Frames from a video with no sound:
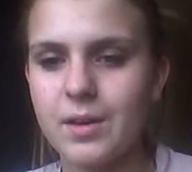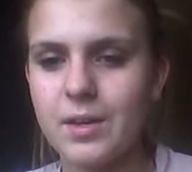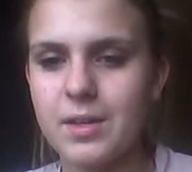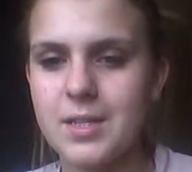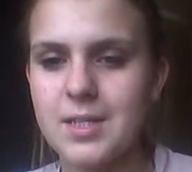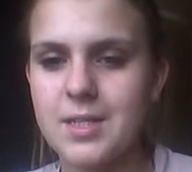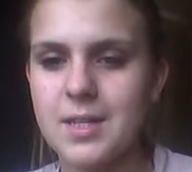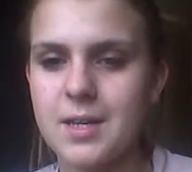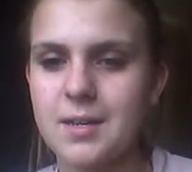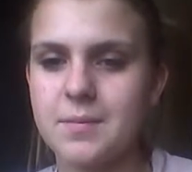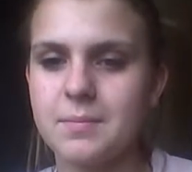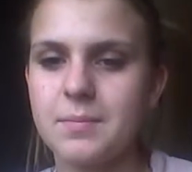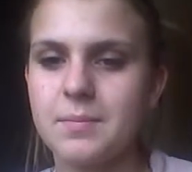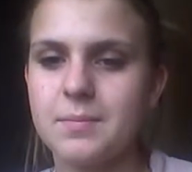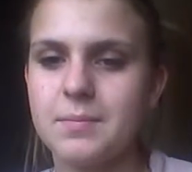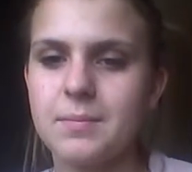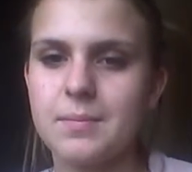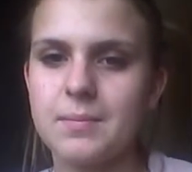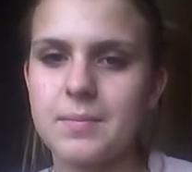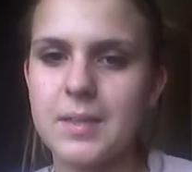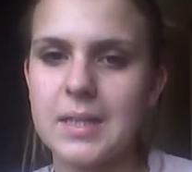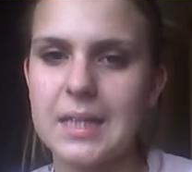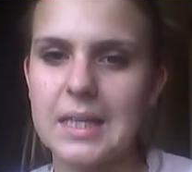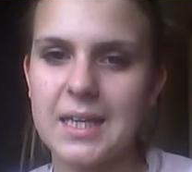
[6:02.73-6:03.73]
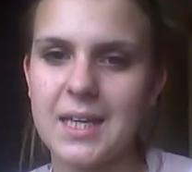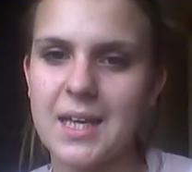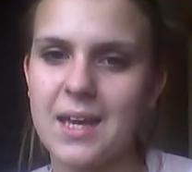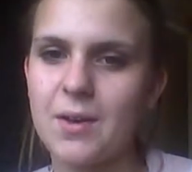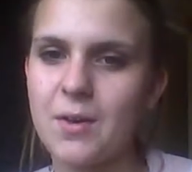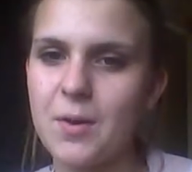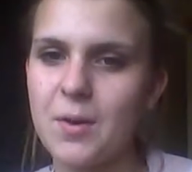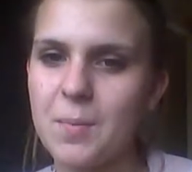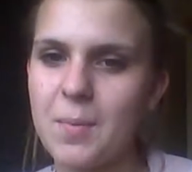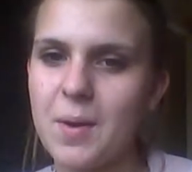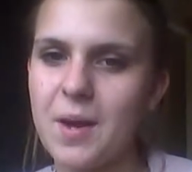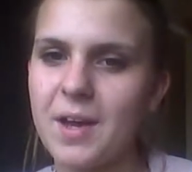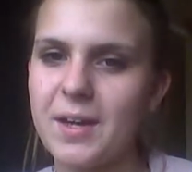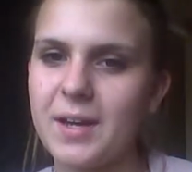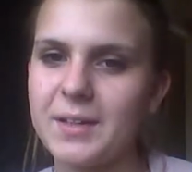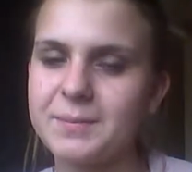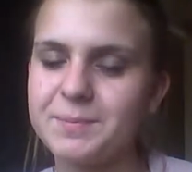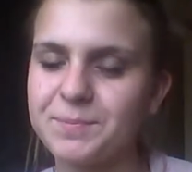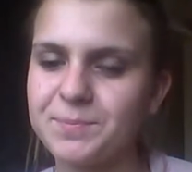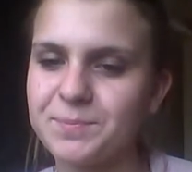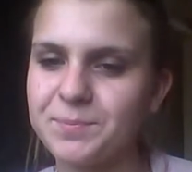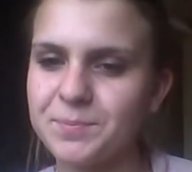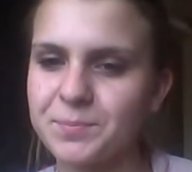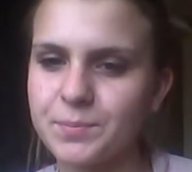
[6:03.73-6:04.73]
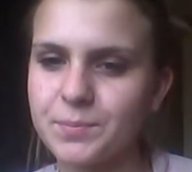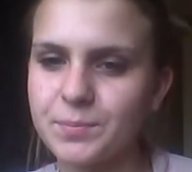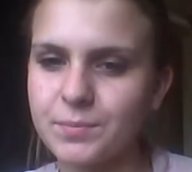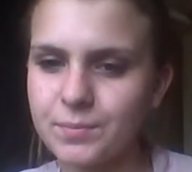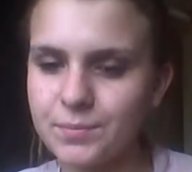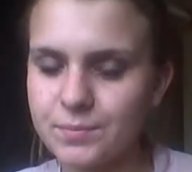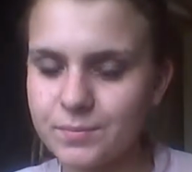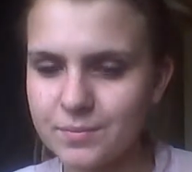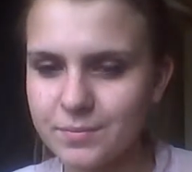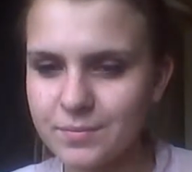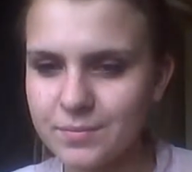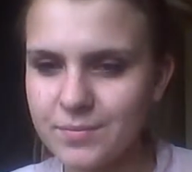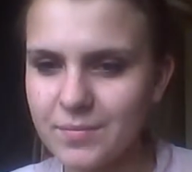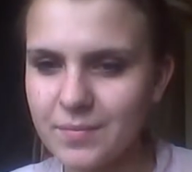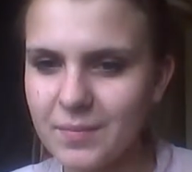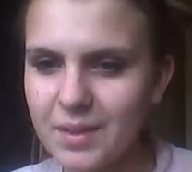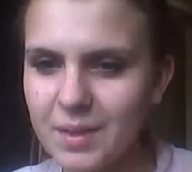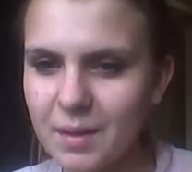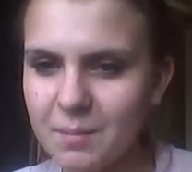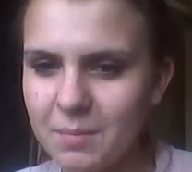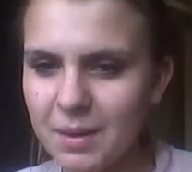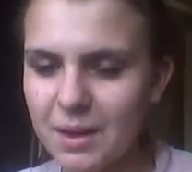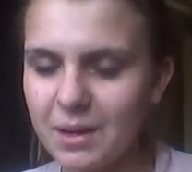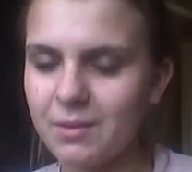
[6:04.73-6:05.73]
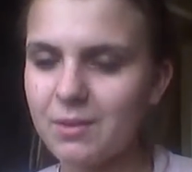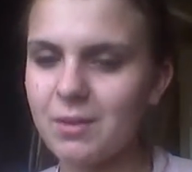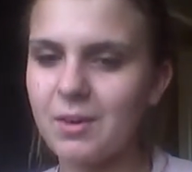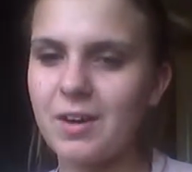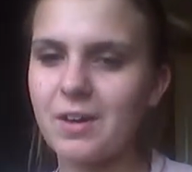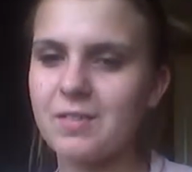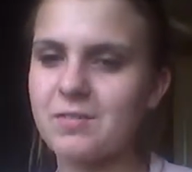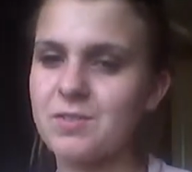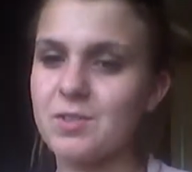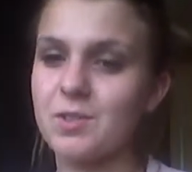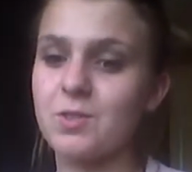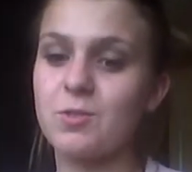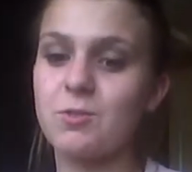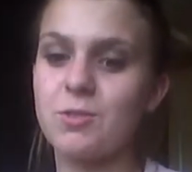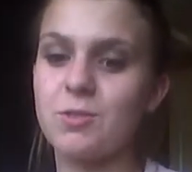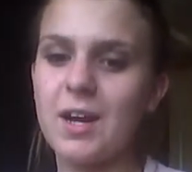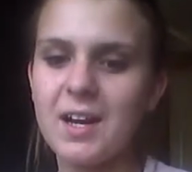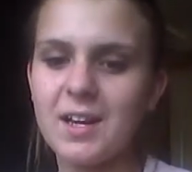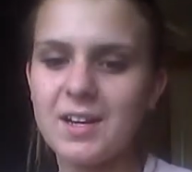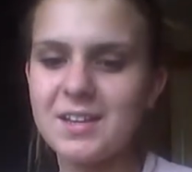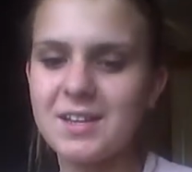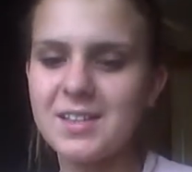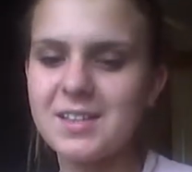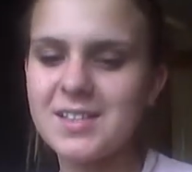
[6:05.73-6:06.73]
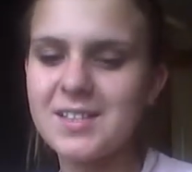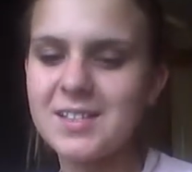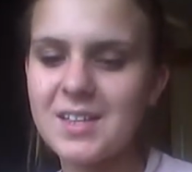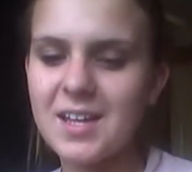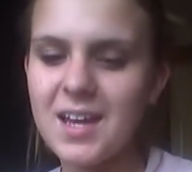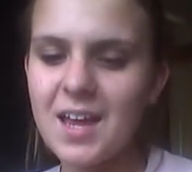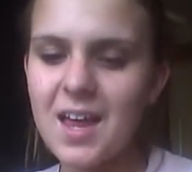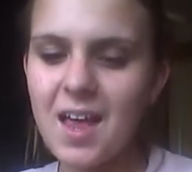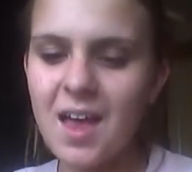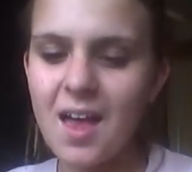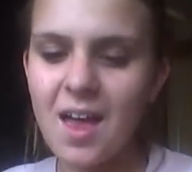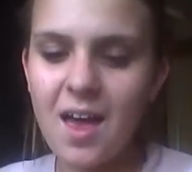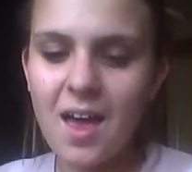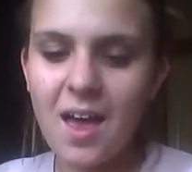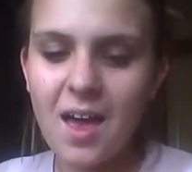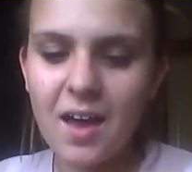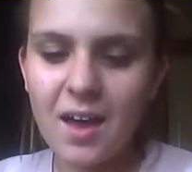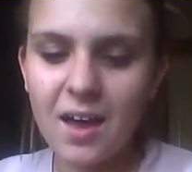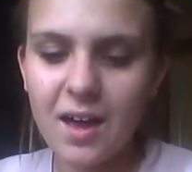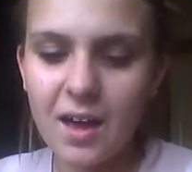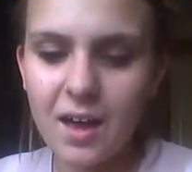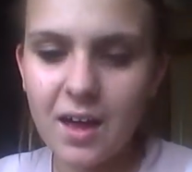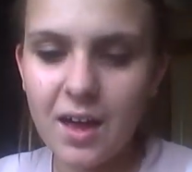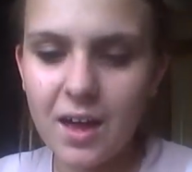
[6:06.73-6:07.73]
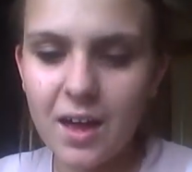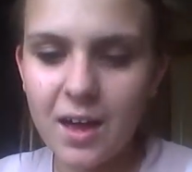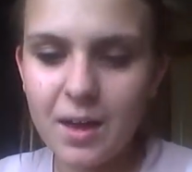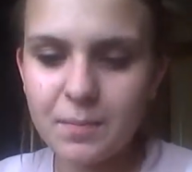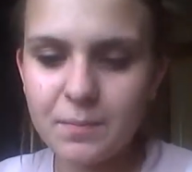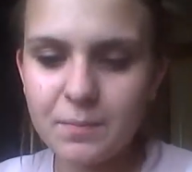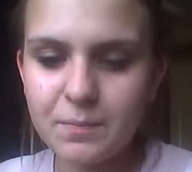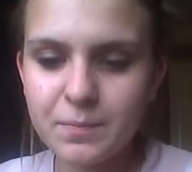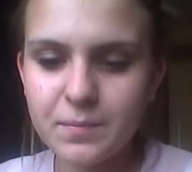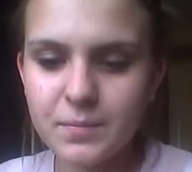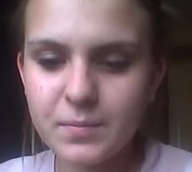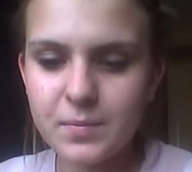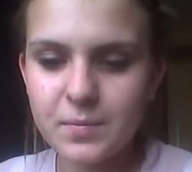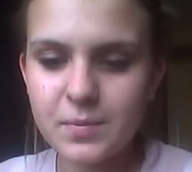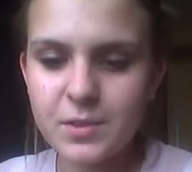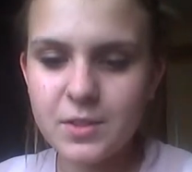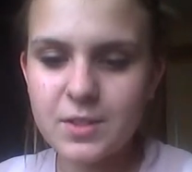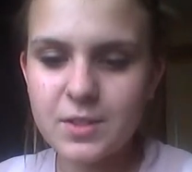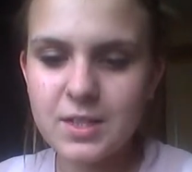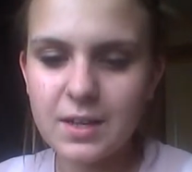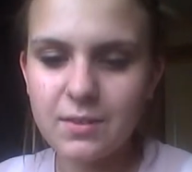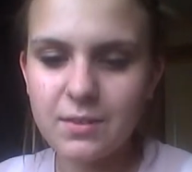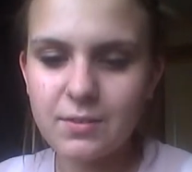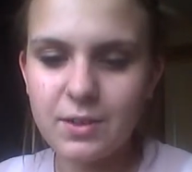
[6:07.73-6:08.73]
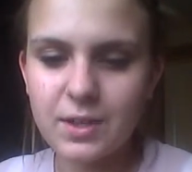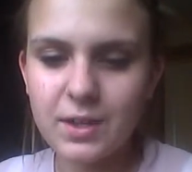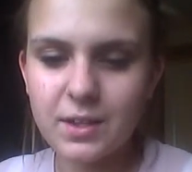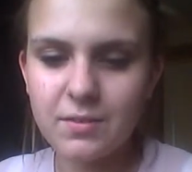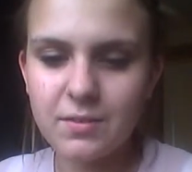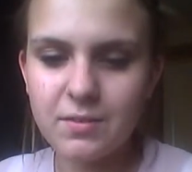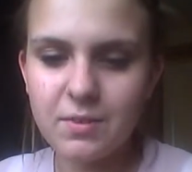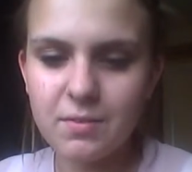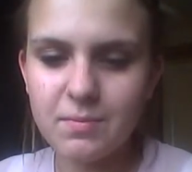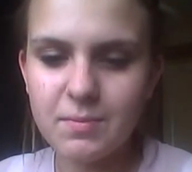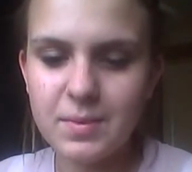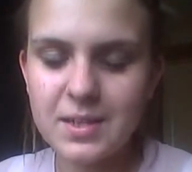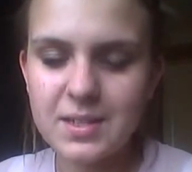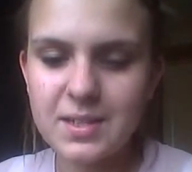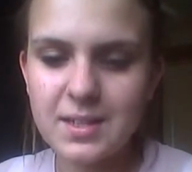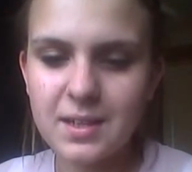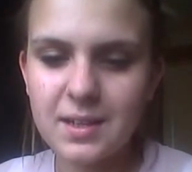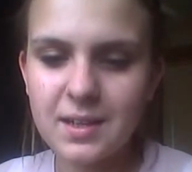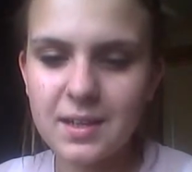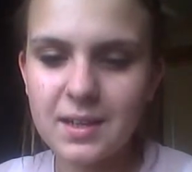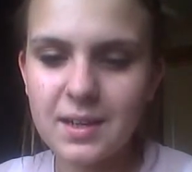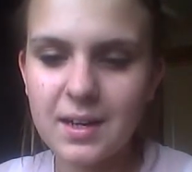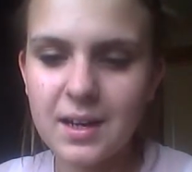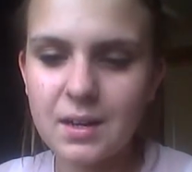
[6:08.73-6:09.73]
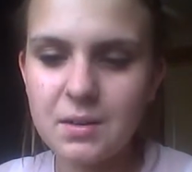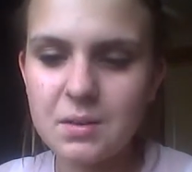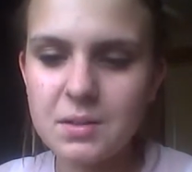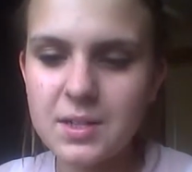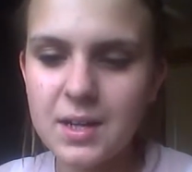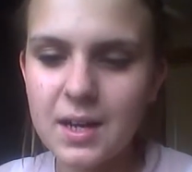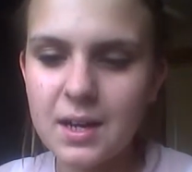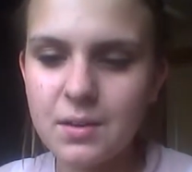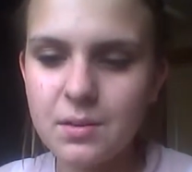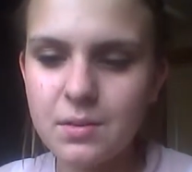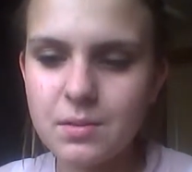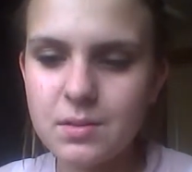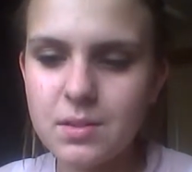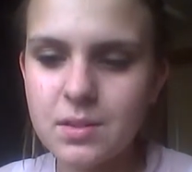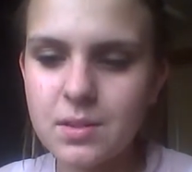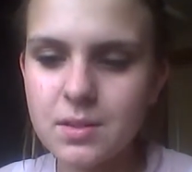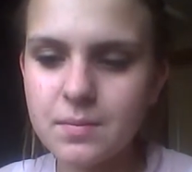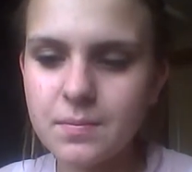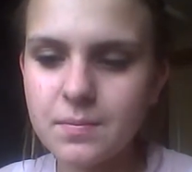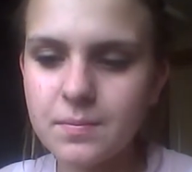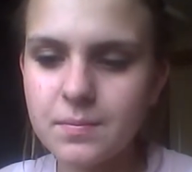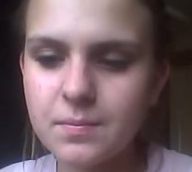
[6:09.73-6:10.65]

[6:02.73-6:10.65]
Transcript: could get all my paragraphs correct. We'll just have a look if I've missed anything else out.